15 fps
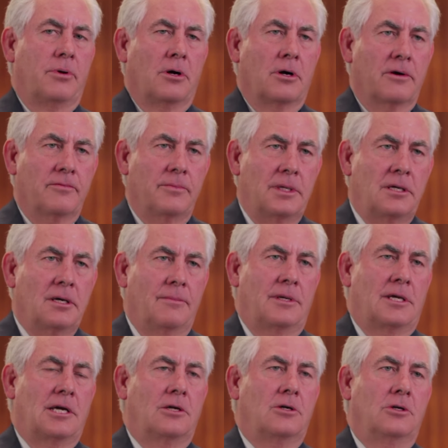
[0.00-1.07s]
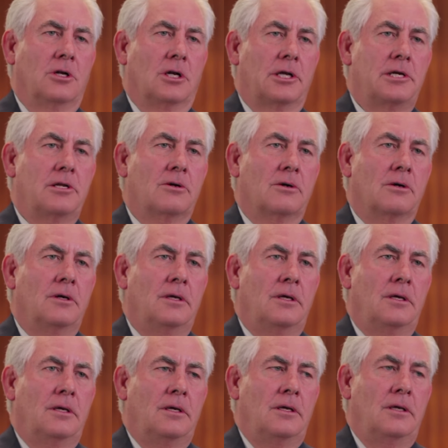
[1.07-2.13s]
what's going to be delivered.
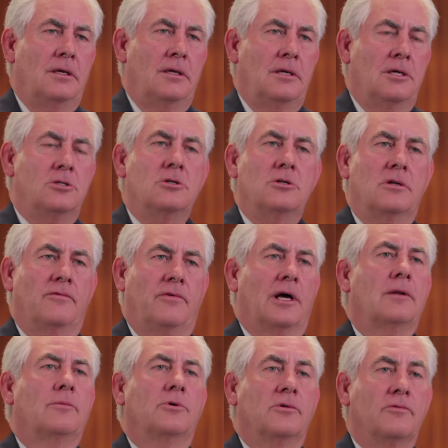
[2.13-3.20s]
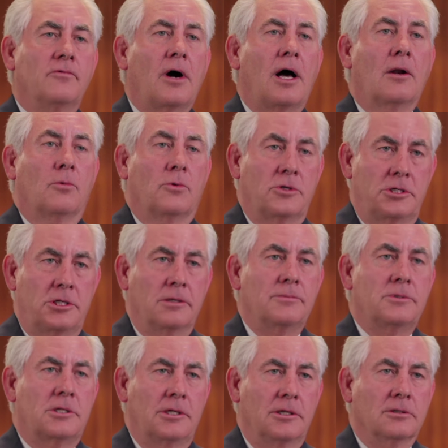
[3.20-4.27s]
So I, I would encourage
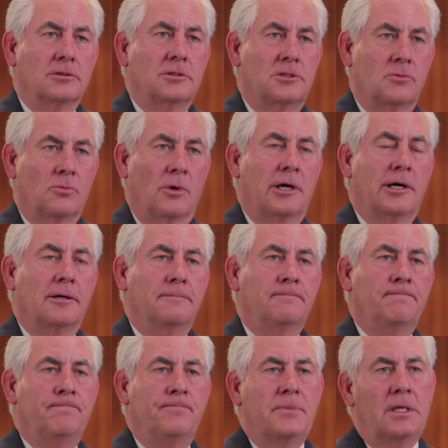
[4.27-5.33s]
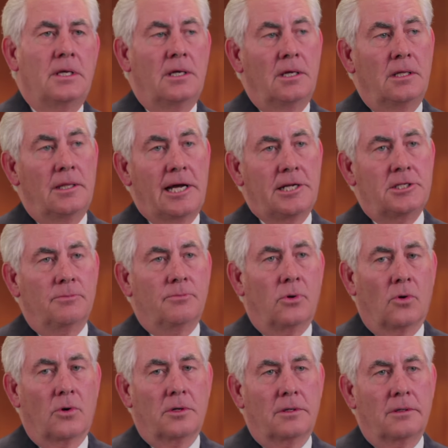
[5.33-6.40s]
business leaders, if they've not had
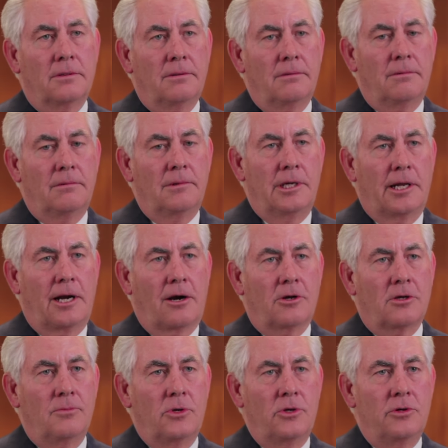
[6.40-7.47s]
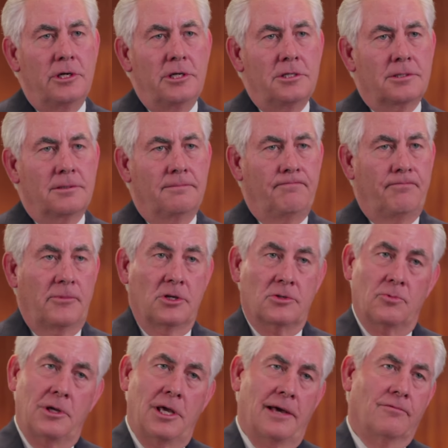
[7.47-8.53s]
any engagement with scouting, I would
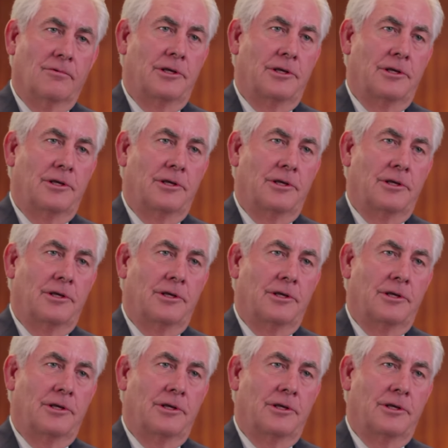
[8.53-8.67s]
encourage